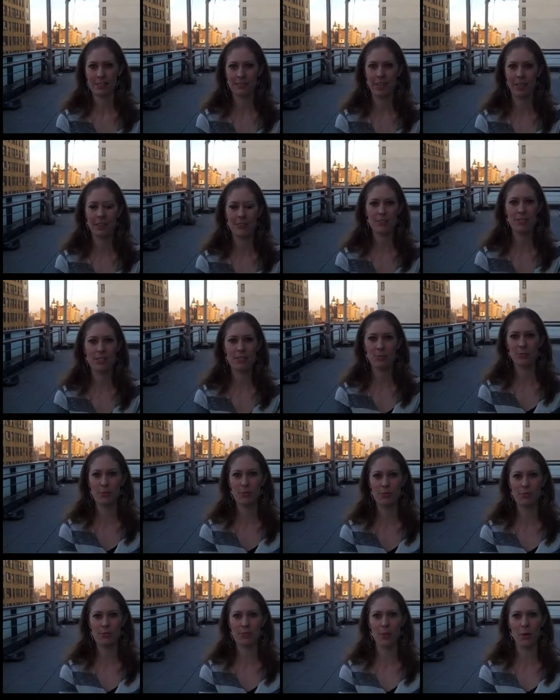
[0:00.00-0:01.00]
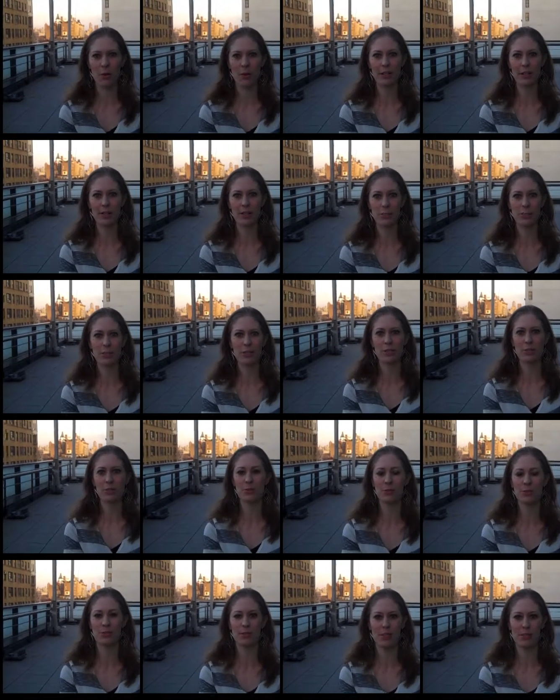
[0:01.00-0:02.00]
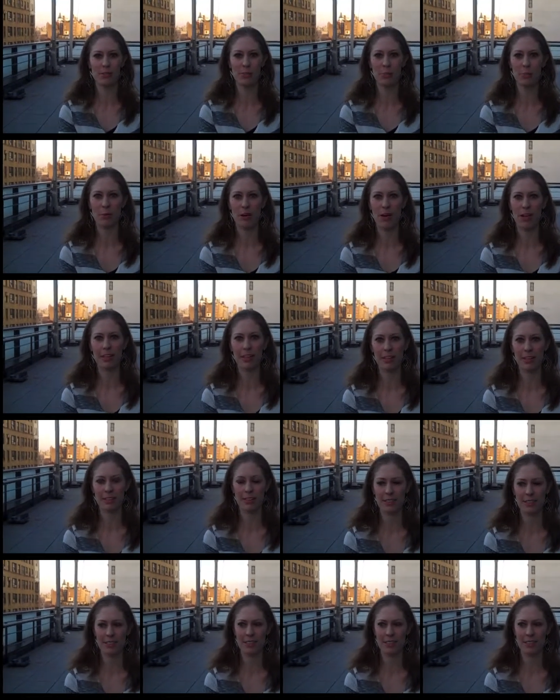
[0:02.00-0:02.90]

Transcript: None of this was going to be used as a product.